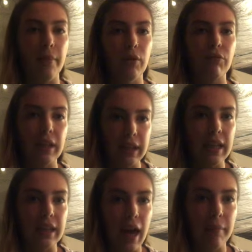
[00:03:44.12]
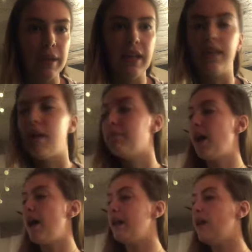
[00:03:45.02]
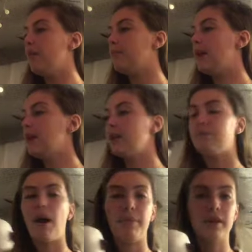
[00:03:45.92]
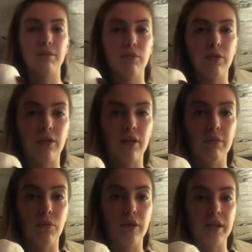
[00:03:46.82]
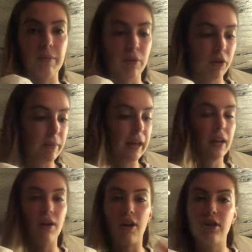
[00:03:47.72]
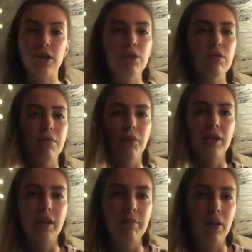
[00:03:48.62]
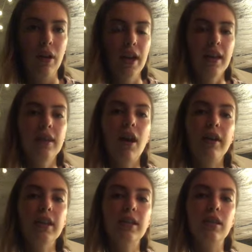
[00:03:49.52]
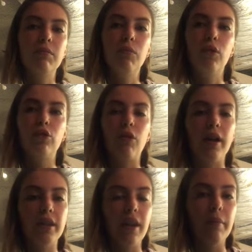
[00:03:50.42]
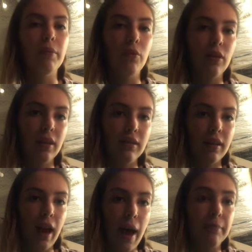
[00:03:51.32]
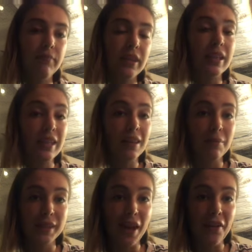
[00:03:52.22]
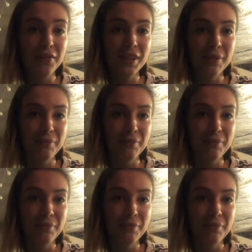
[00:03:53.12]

Really in that piece, and by making puppets more simple, or making cartoons more simple, the audience is more drawn to them and more apt to see themselves.